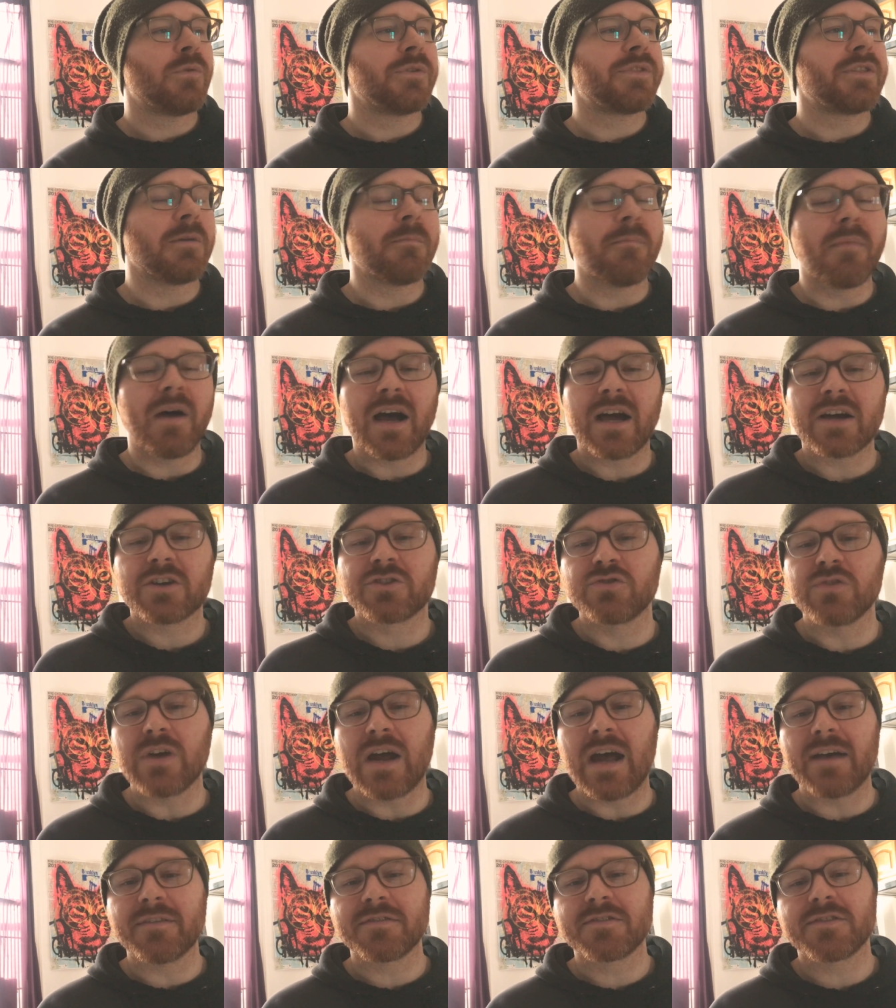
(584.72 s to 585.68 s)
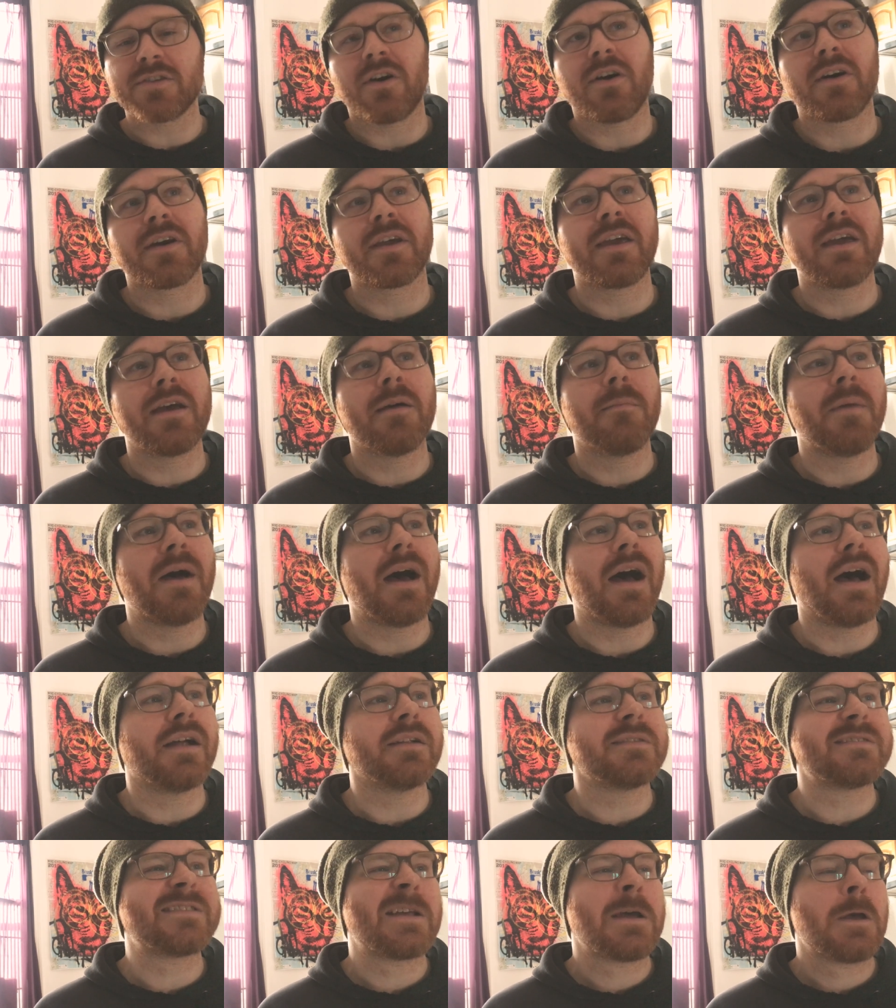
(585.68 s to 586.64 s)
with their mock drafts talking
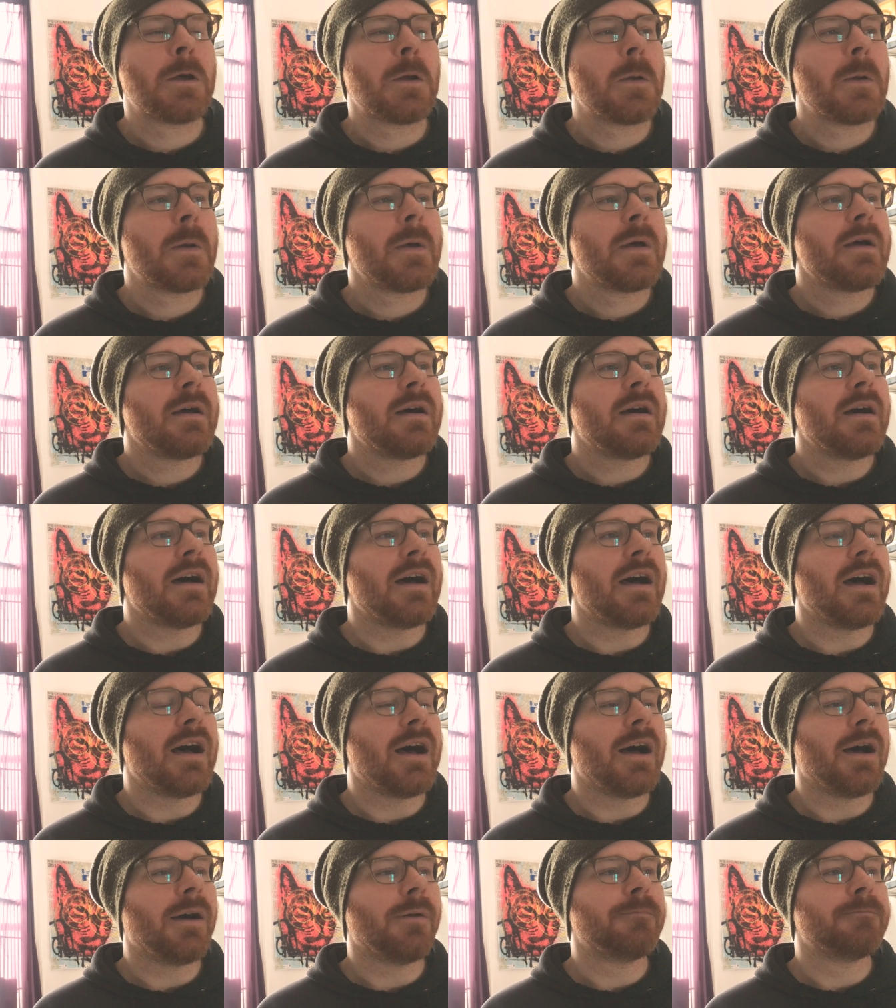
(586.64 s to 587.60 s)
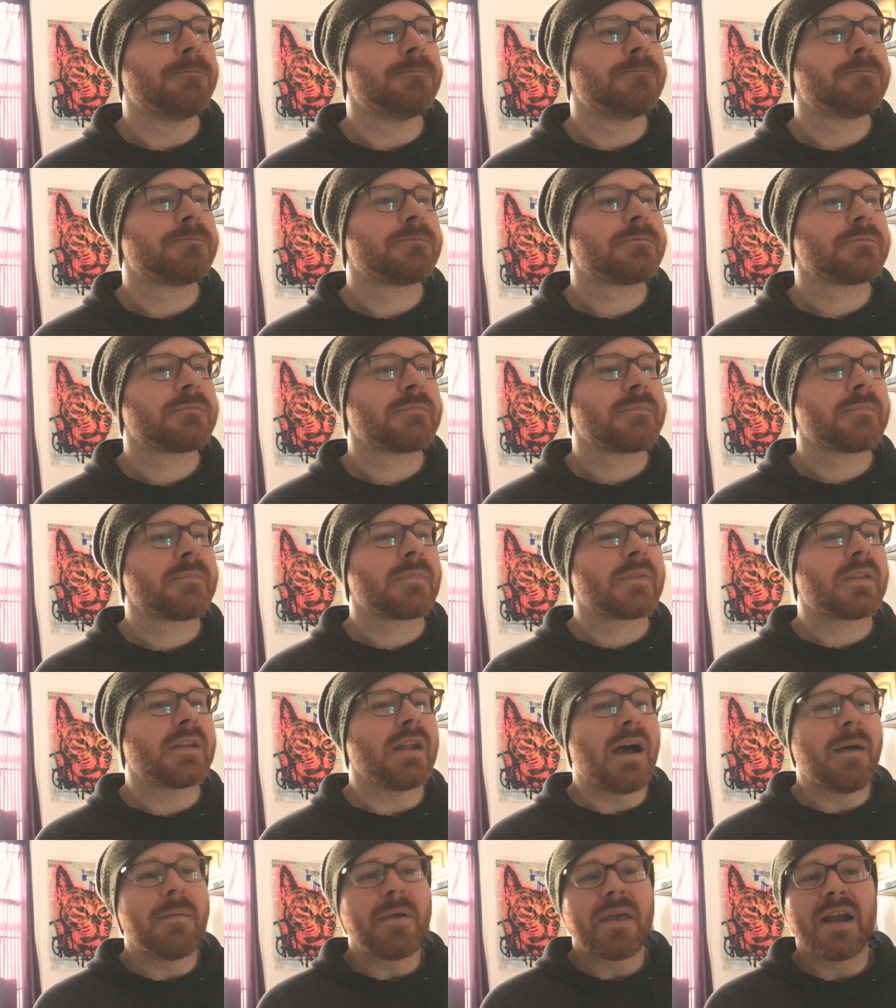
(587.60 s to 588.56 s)
about. Um,
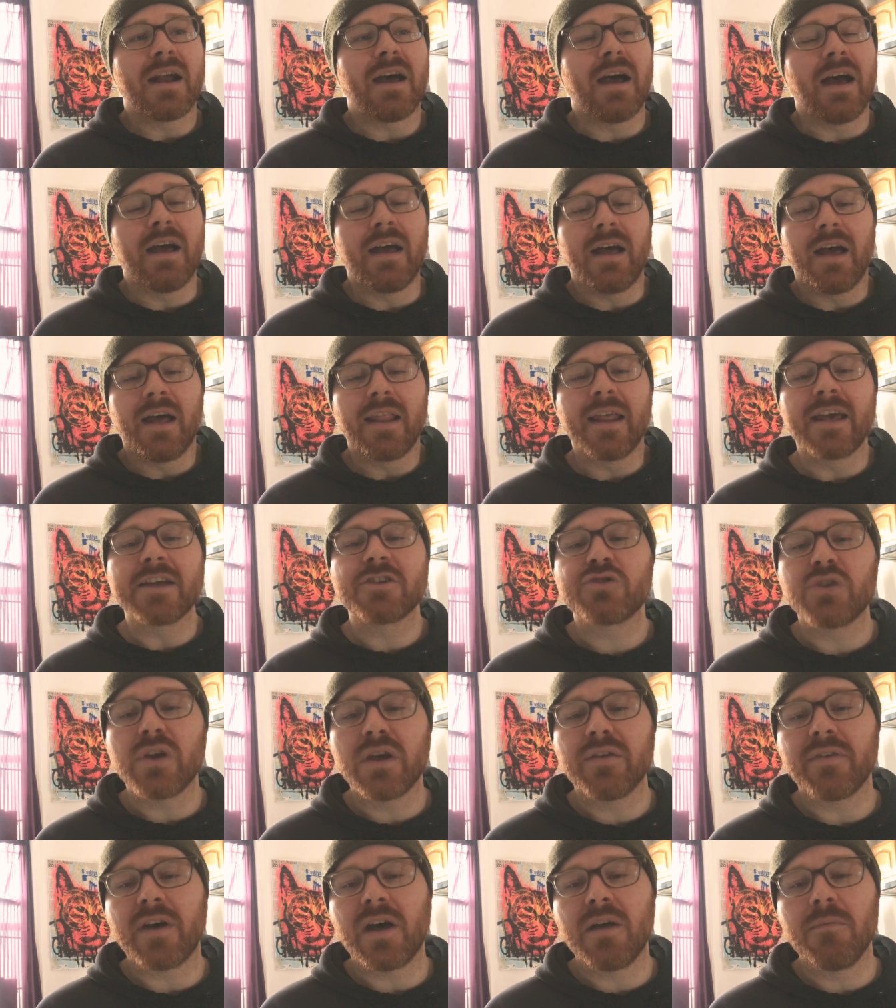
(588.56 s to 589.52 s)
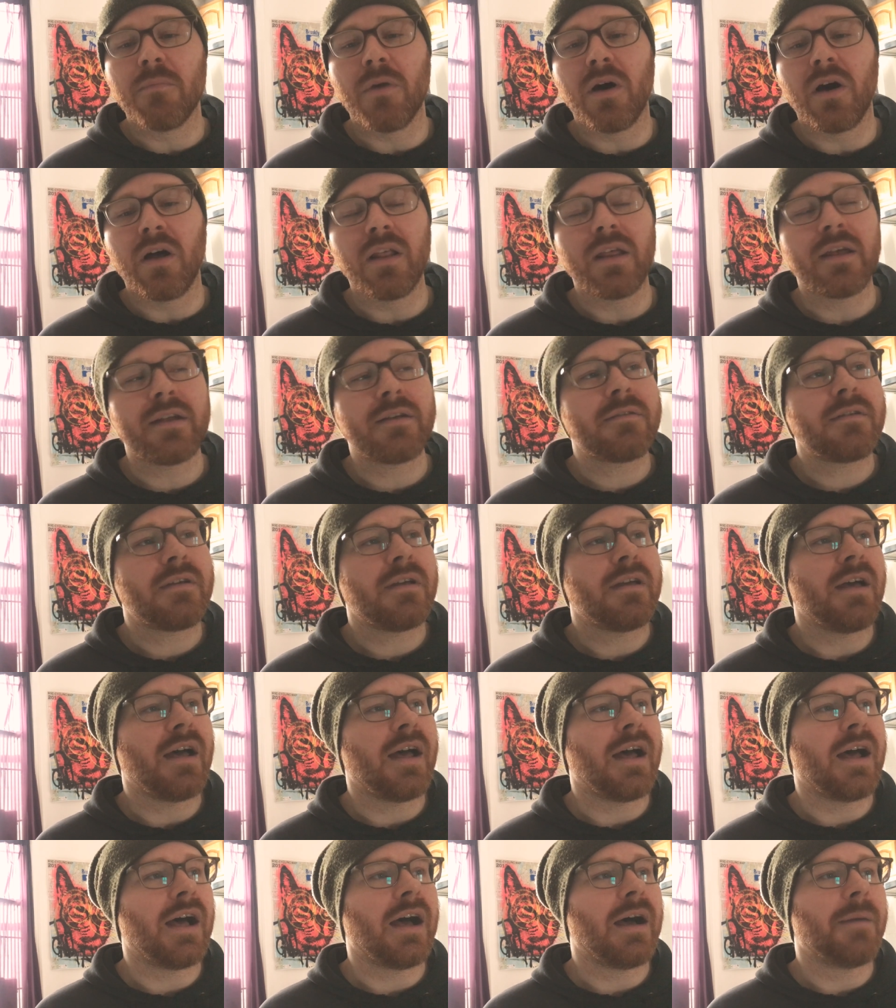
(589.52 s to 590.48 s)
I mean, I, I like Trayvon Mullen.
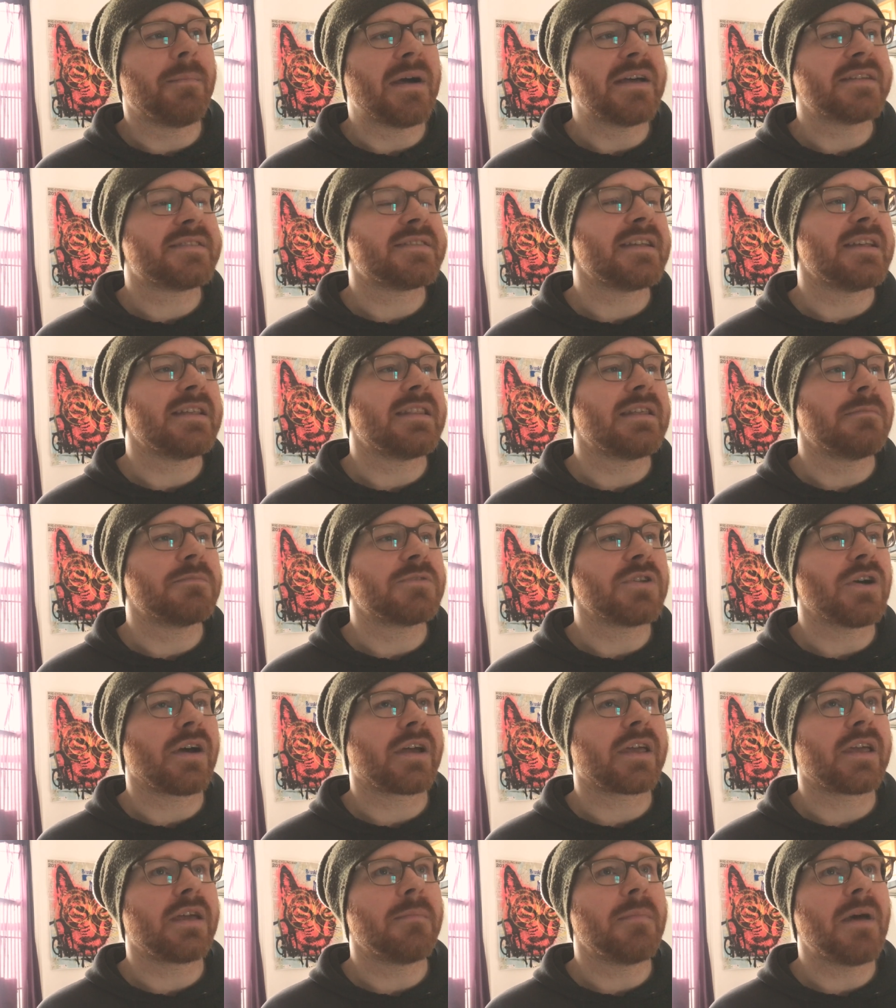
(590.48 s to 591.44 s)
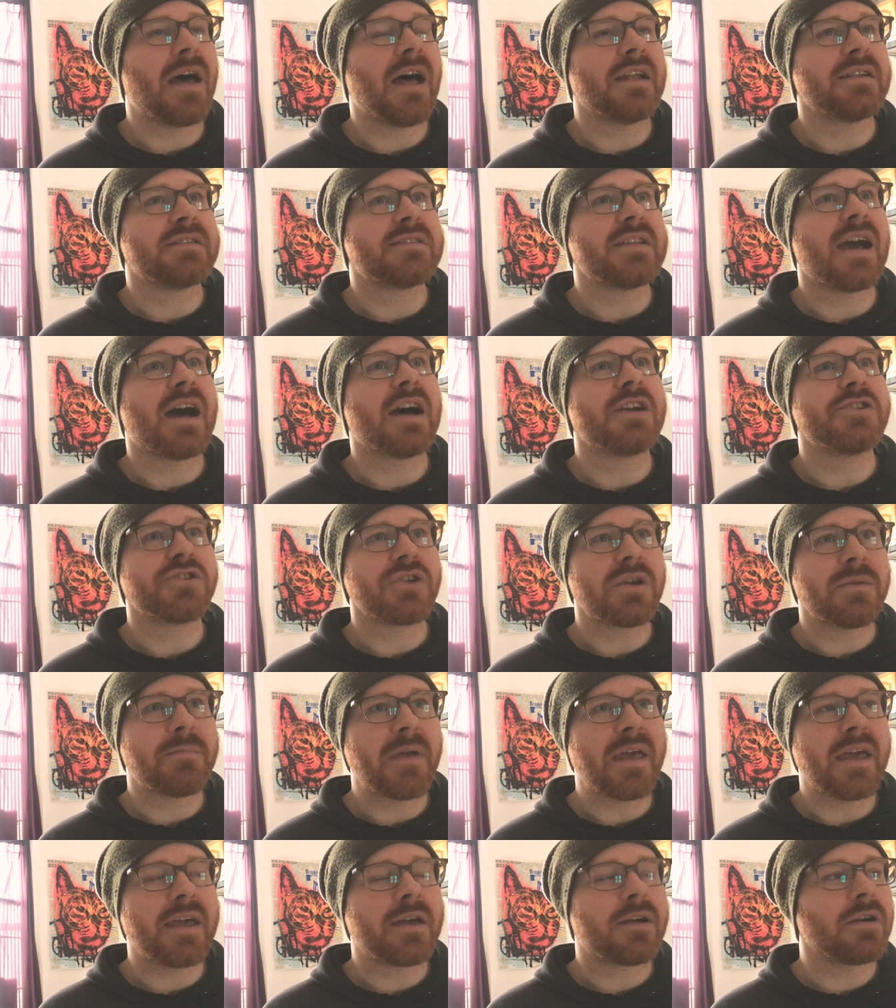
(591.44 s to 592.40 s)
Um, I see them talking about
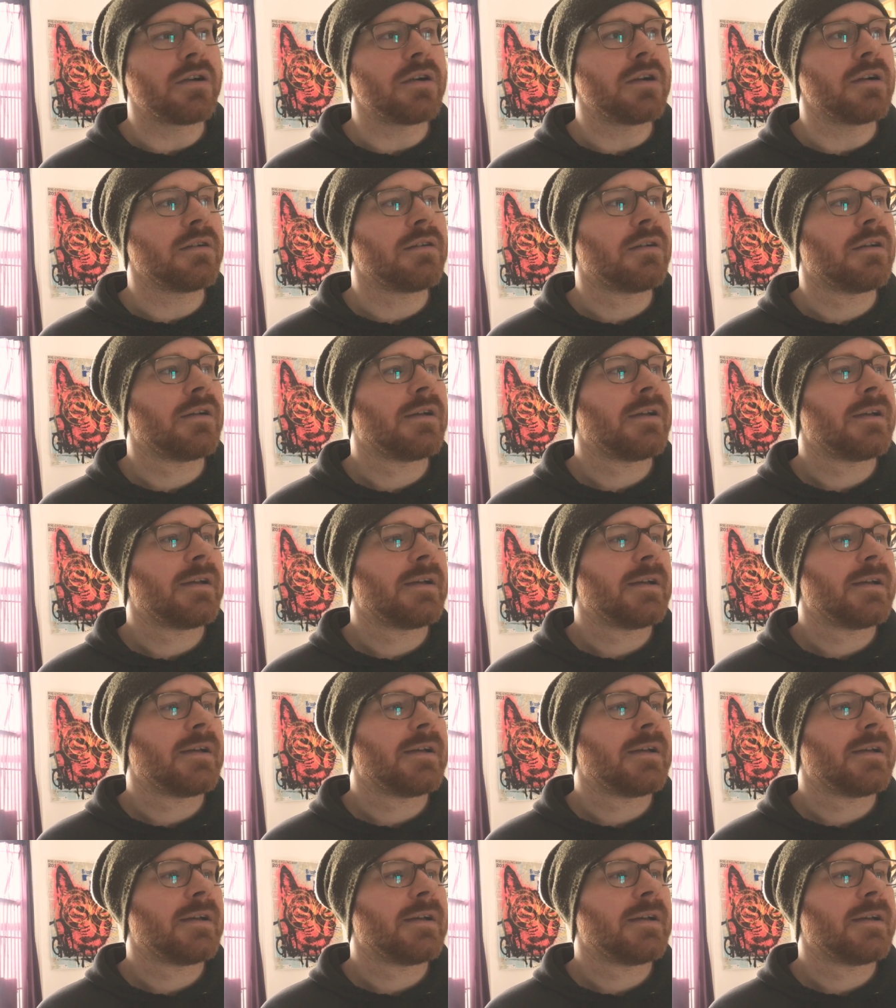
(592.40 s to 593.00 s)
DeAndre Baker.